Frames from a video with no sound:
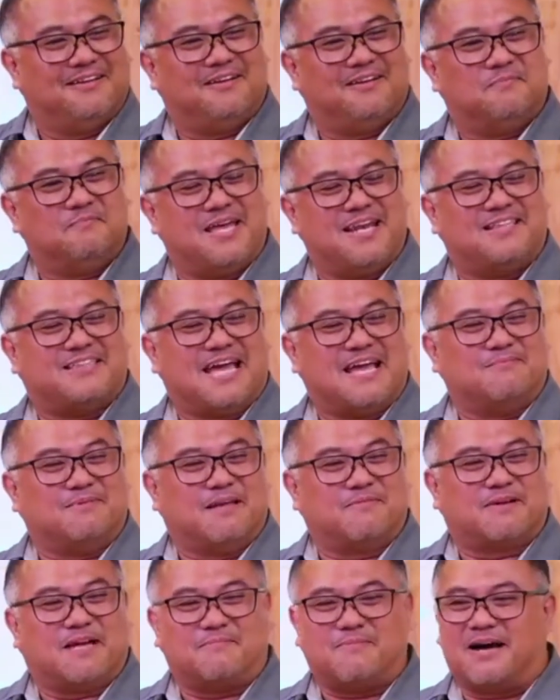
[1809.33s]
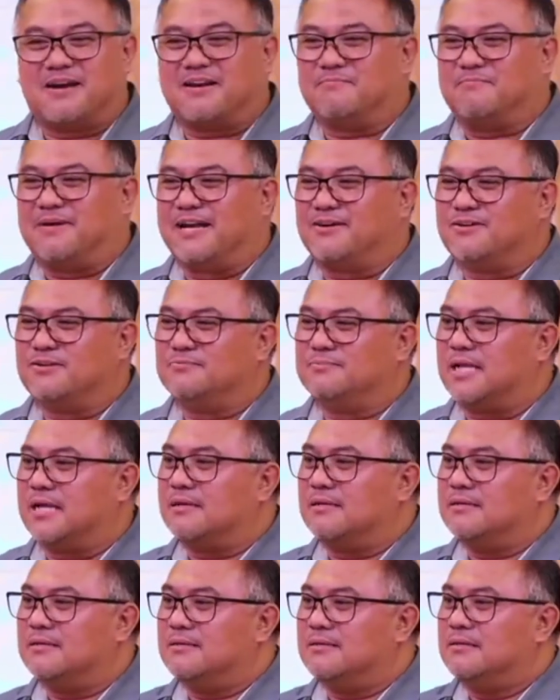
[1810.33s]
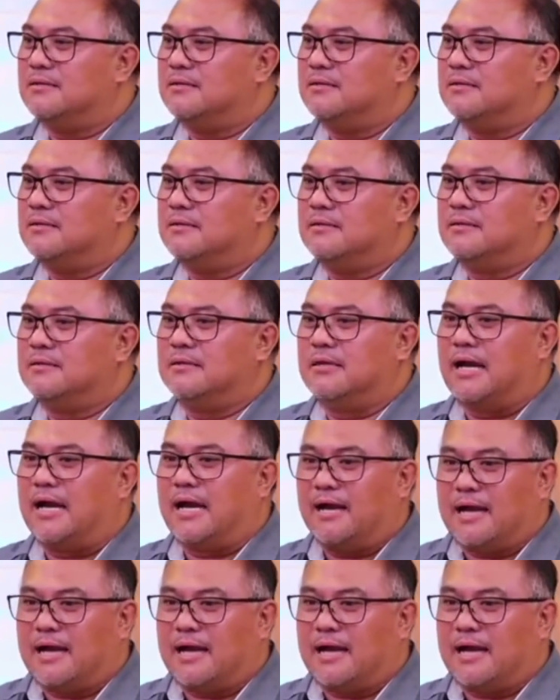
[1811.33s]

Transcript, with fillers: Many times I've come out of my room, like, I,